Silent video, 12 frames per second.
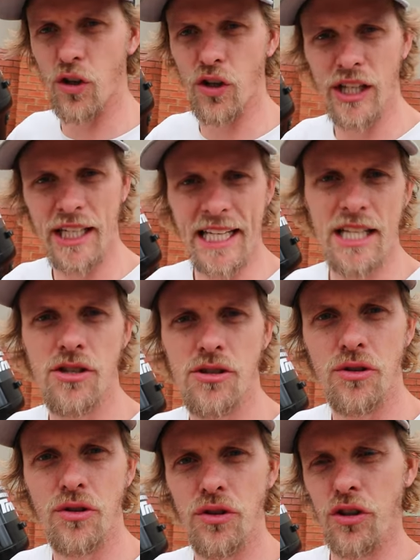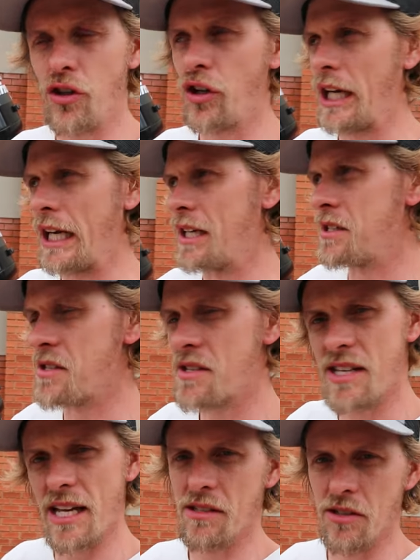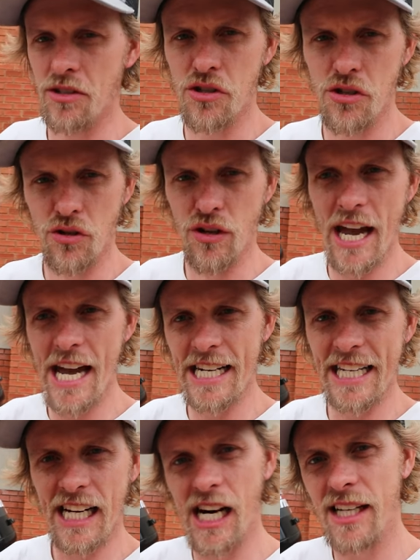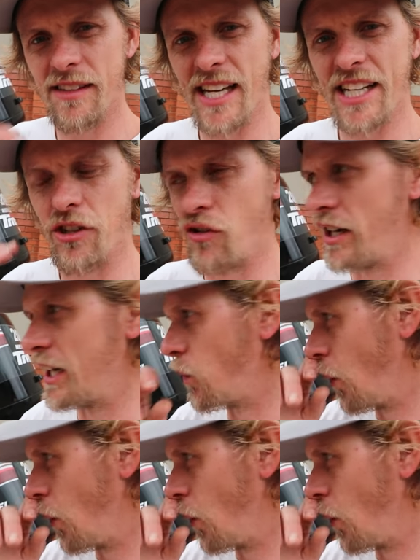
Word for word: you need to, you can set it to any height that you really